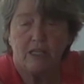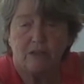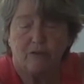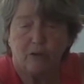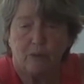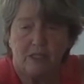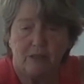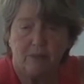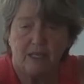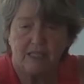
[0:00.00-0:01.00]
this for a
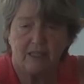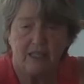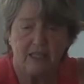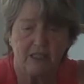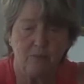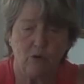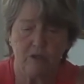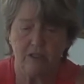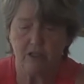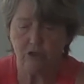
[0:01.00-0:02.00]
reason because I think it's
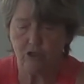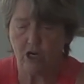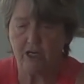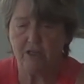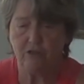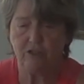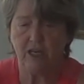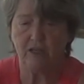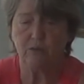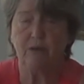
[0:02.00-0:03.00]
important that your dog
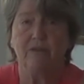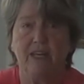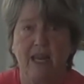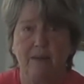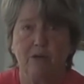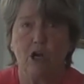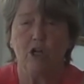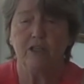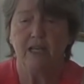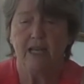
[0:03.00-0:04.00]
understands. We have a game
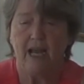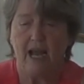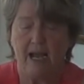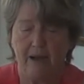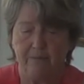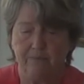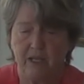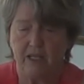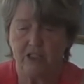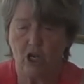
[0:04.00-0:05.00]
called
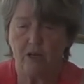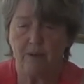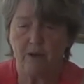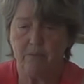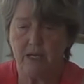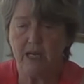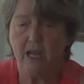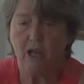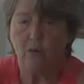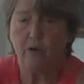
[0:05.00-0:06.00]
It's All About
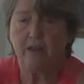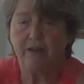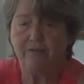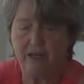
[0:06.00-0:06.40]
Me, where they